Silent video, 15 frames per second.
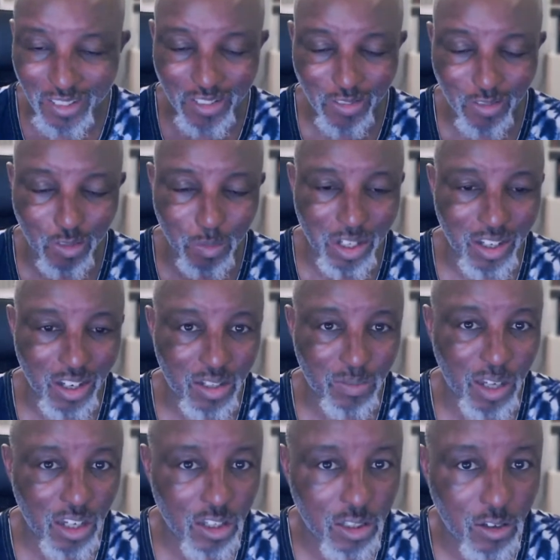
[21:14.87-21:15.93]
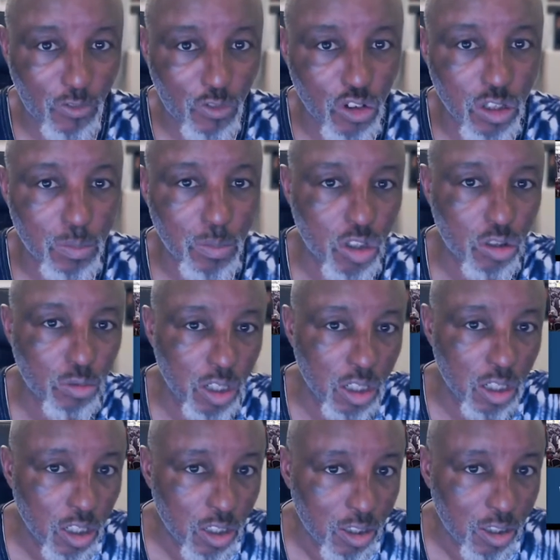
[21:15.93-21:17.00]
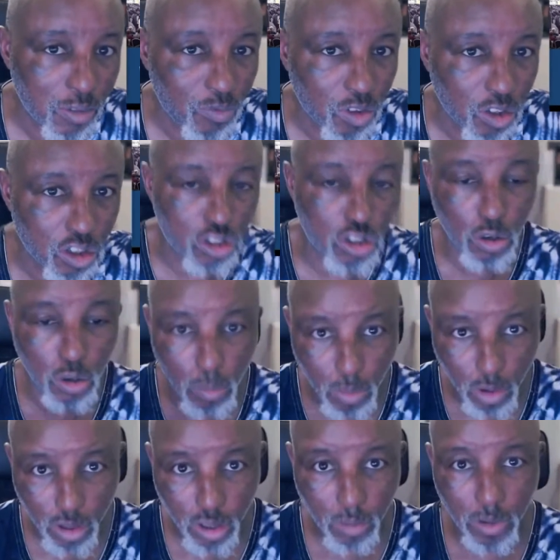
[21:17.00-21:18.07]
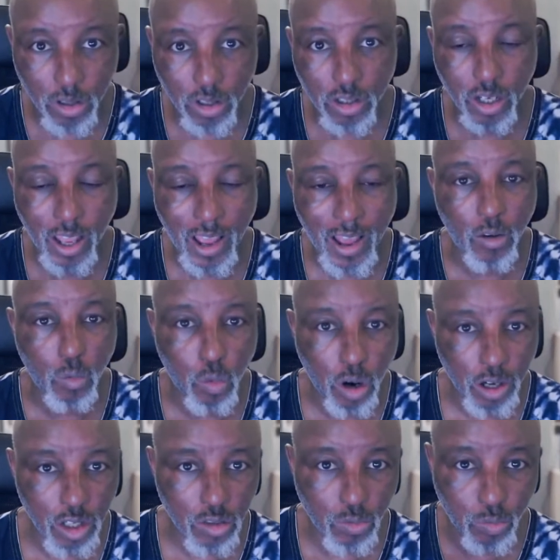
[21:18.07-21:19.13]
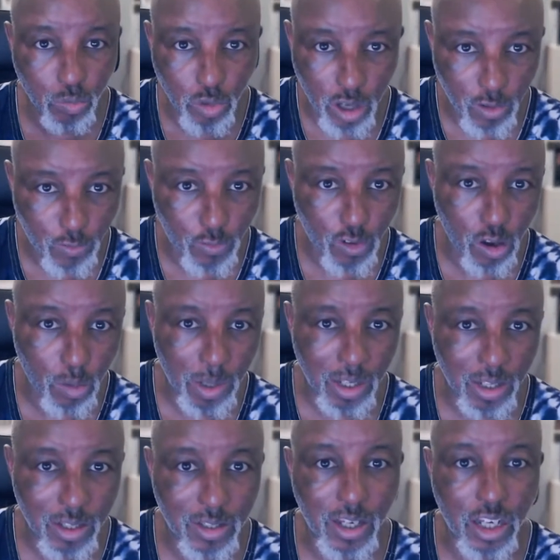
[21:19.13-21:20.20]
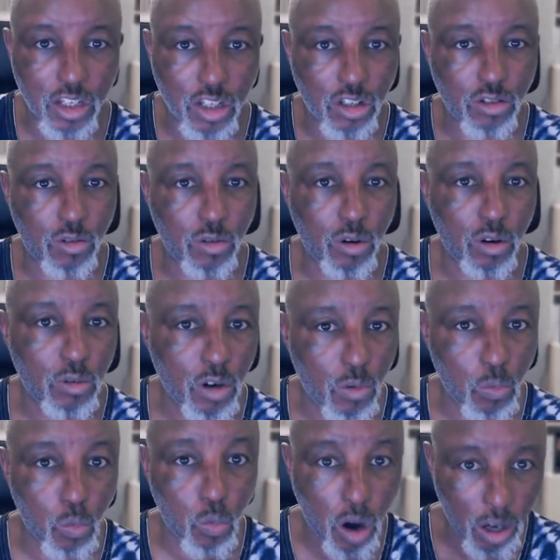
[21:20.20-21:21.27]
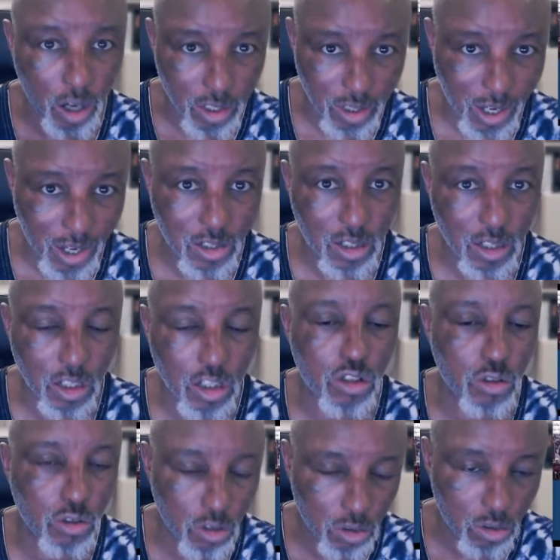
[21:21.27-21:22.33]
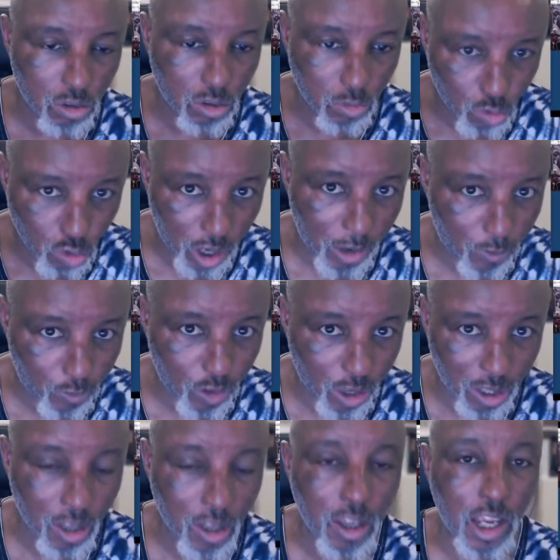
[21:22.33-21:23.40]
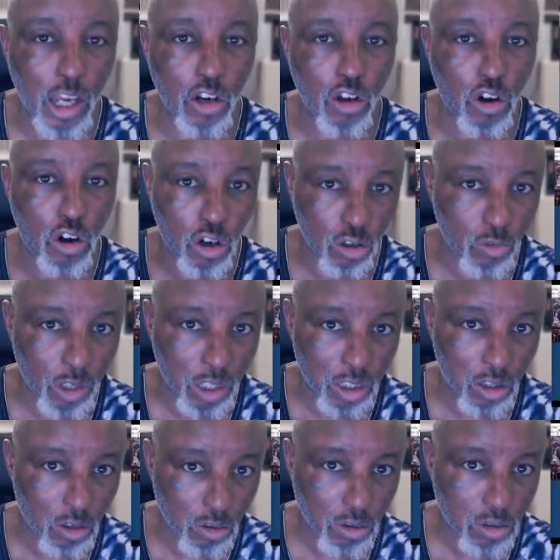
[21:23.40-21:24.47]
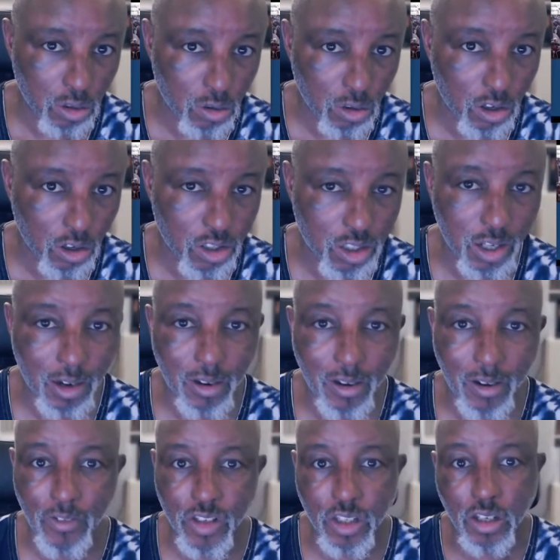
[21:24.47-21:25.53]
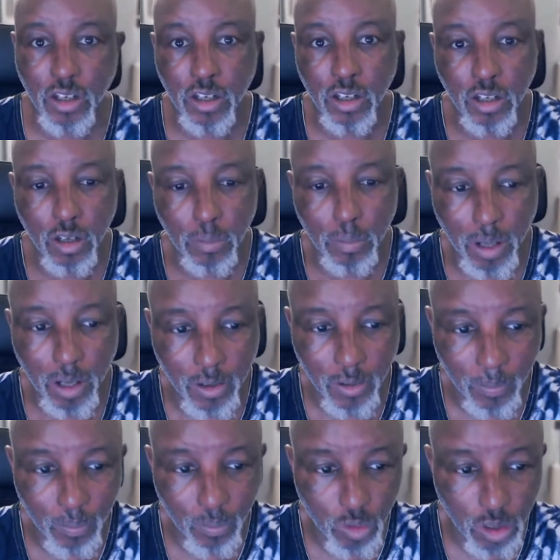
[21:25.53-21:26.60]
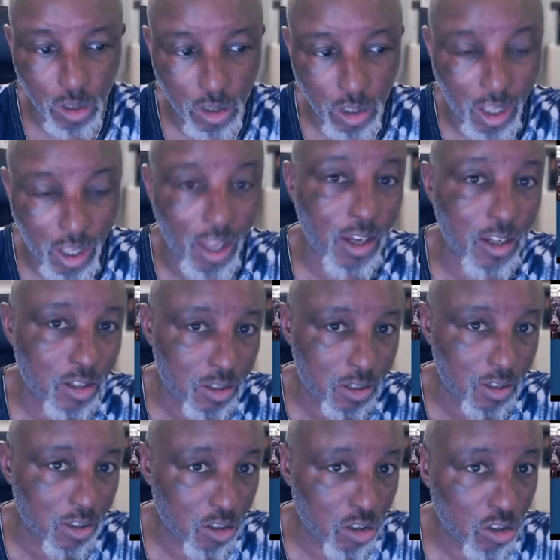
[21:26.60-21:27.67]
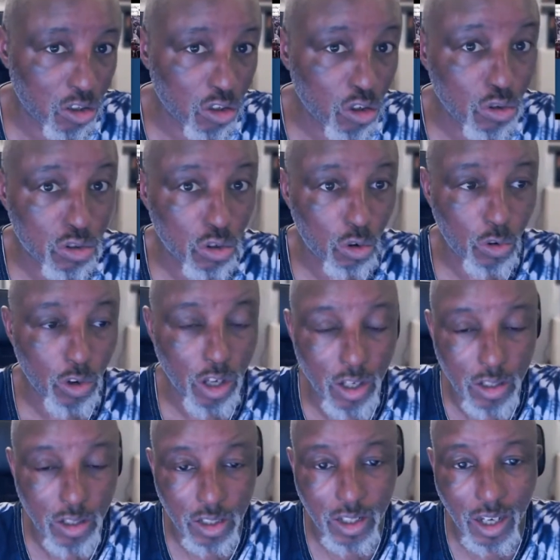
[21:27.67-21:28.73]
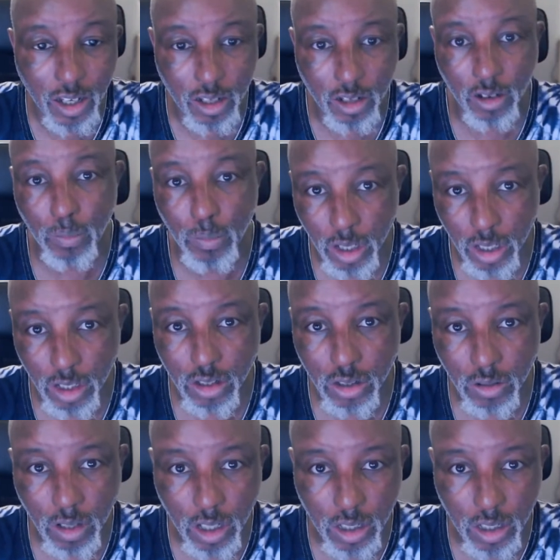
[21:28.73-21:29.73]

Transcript: for me to explain the difference between the two monuments and how one is reaffirming the status quo and one is actually doing the right thing and honoring those who lost their lives. But the case and the news story is that the government is